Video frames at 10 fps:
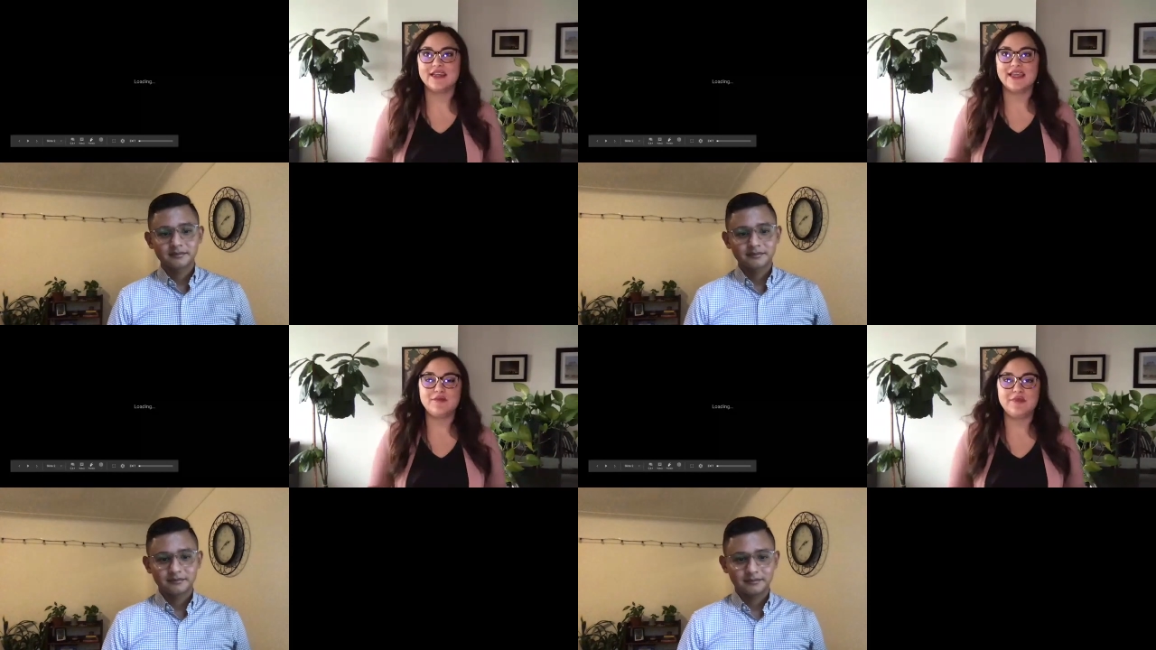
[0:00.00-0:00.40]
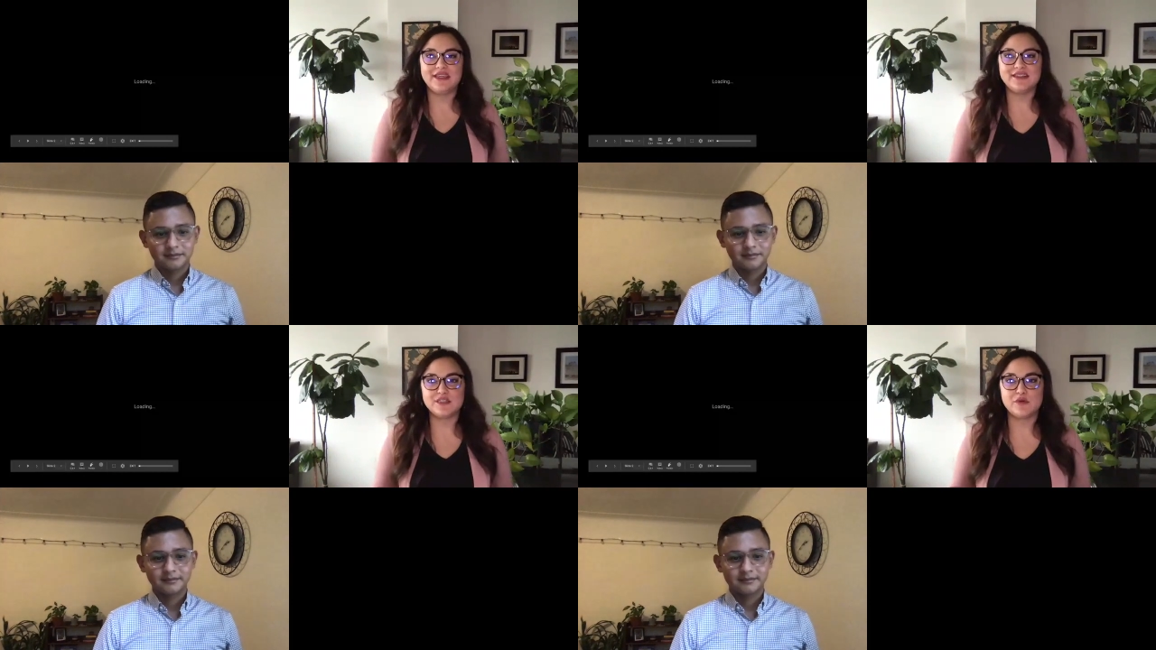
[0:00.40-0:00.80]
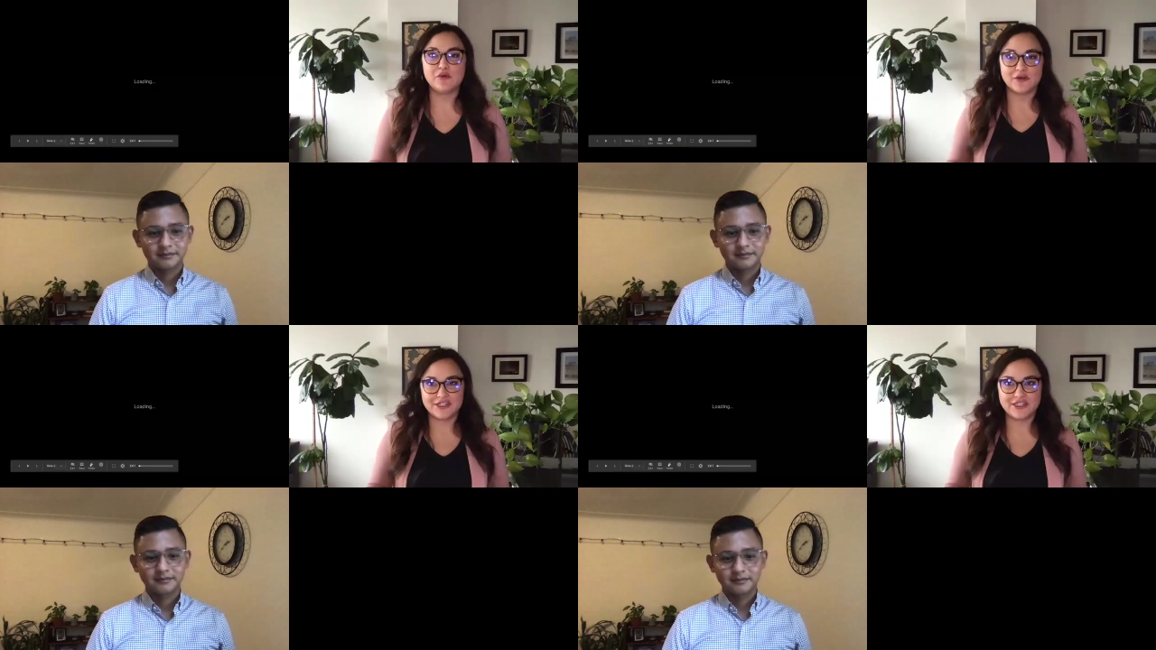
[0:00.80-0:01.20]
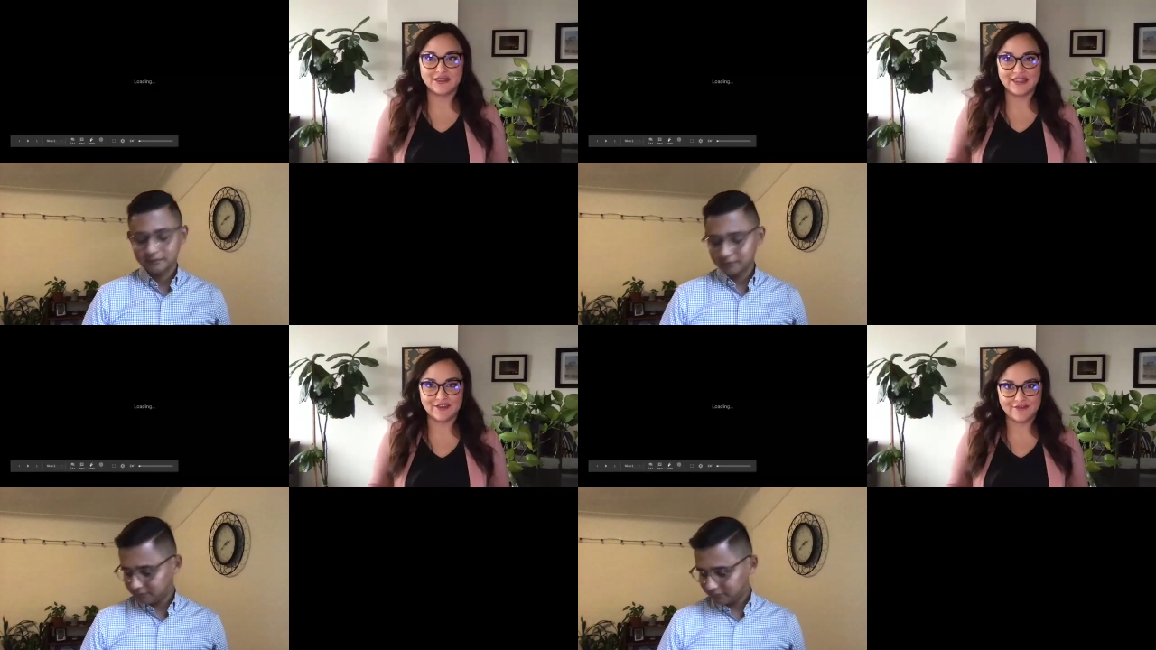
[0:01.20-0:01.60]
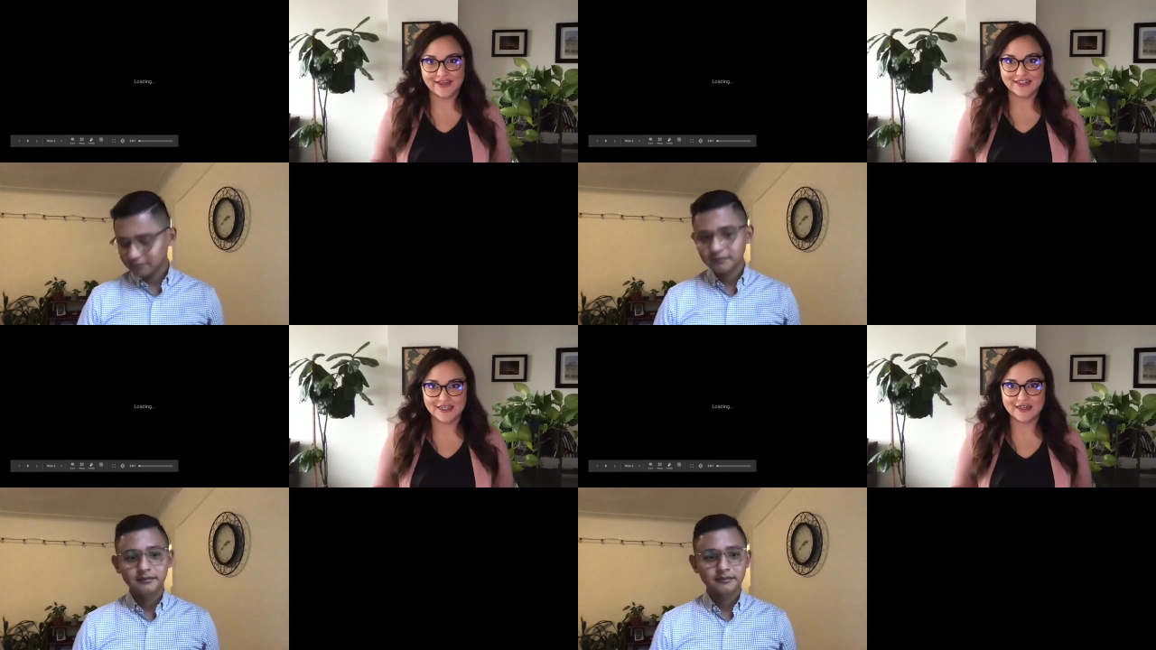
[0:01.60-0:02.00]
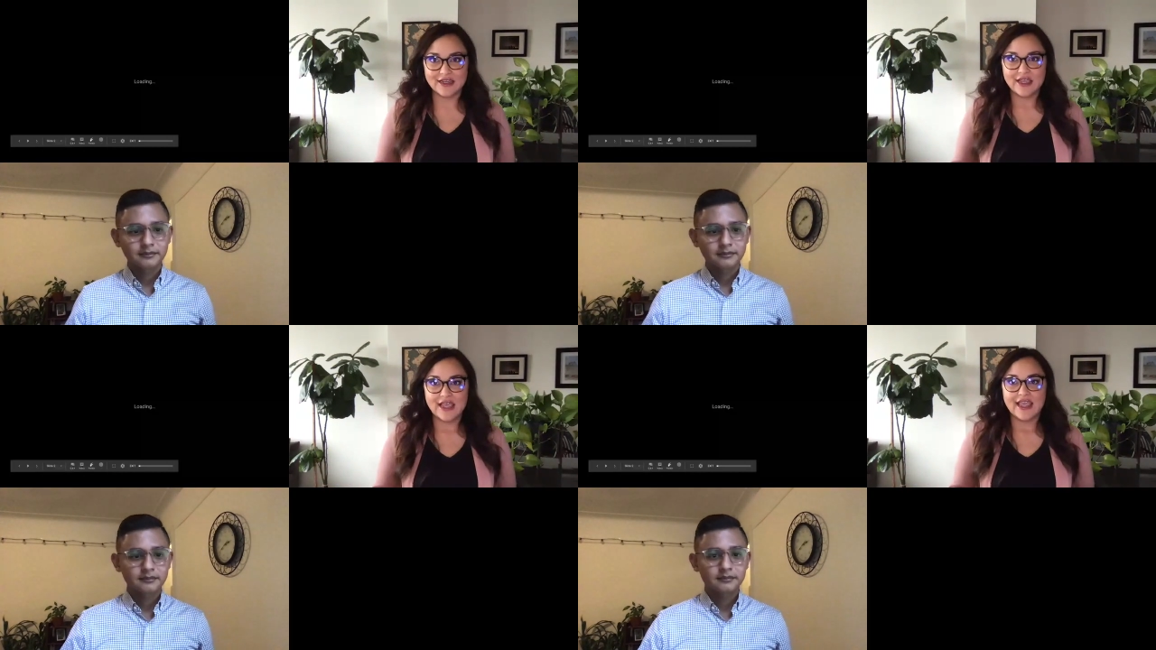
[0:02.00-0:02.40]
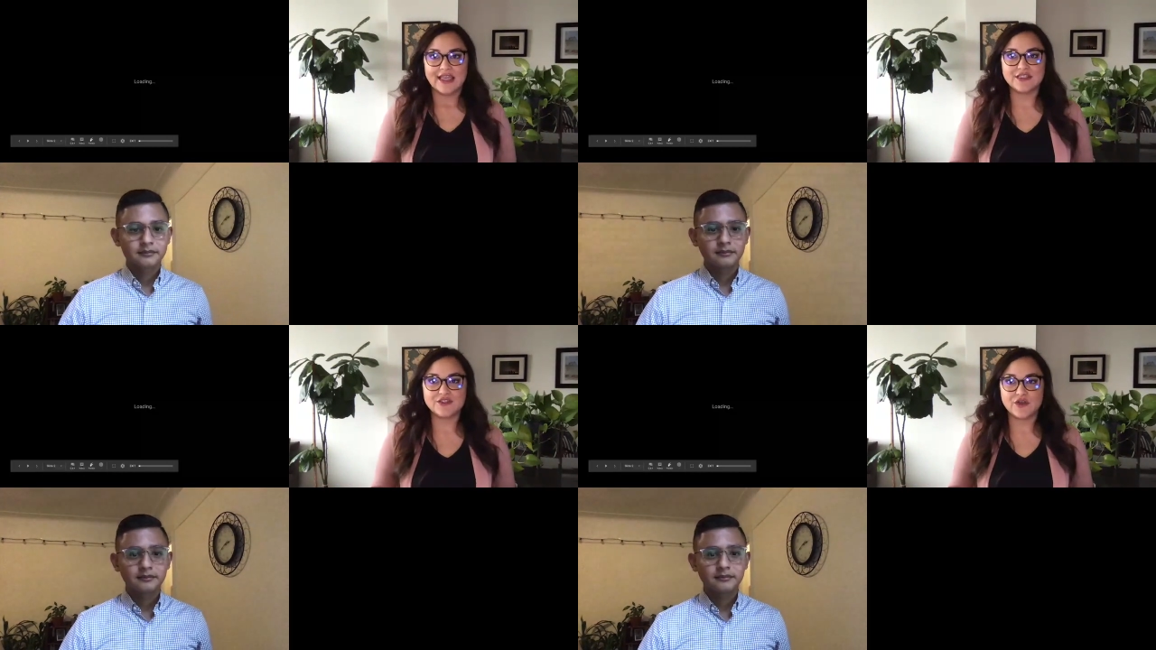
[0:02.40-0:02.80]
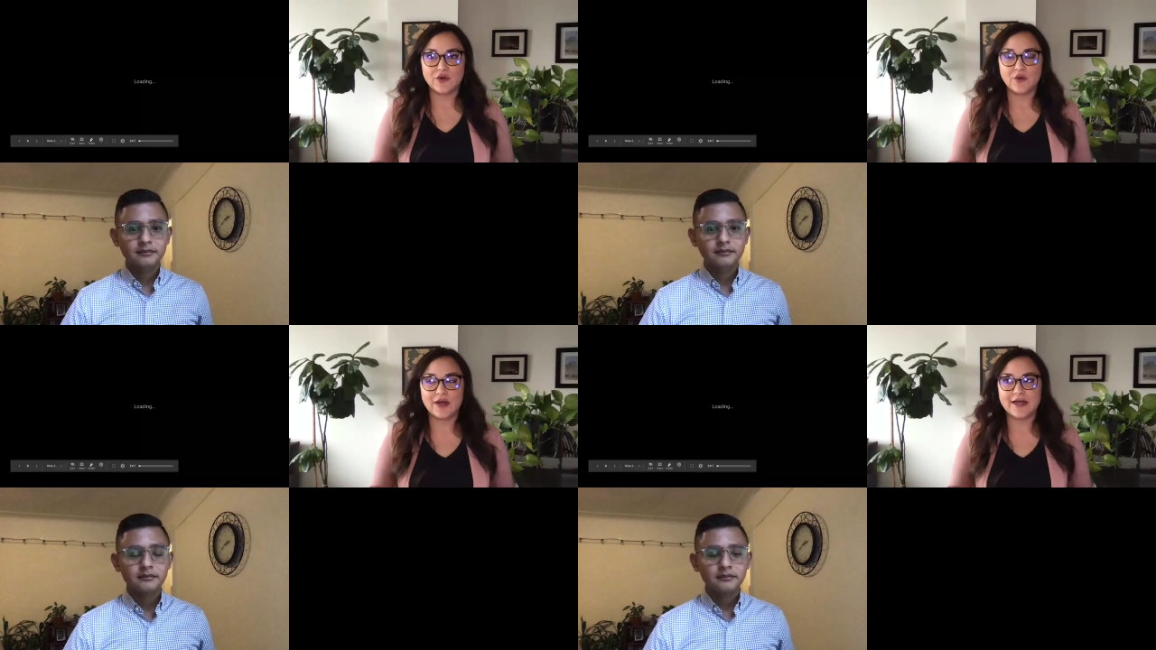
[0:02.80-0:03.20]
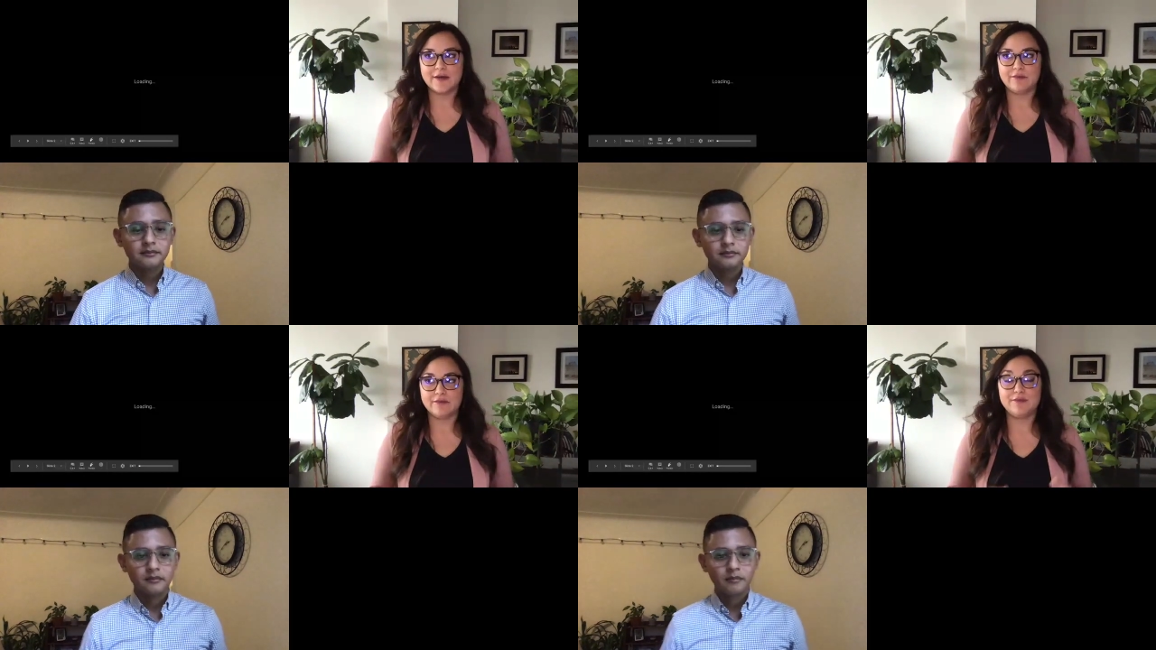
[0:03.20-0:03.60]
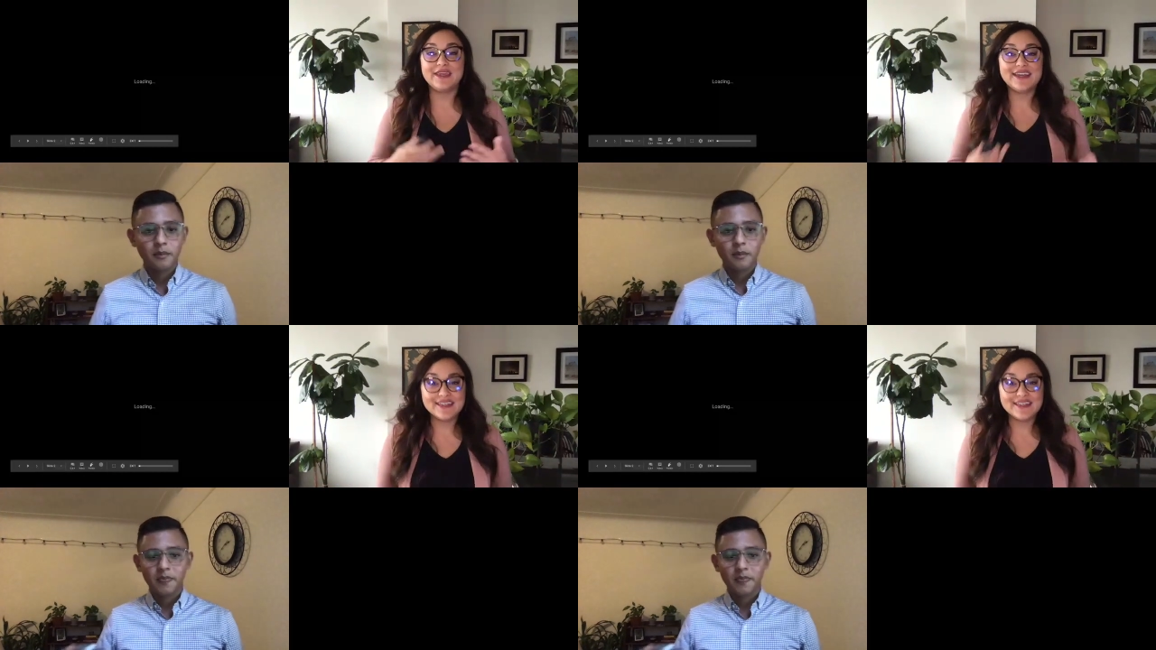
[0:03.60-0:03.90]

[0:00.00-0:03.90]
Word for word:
Speaker 1: and being disproportionately affected. And so um, because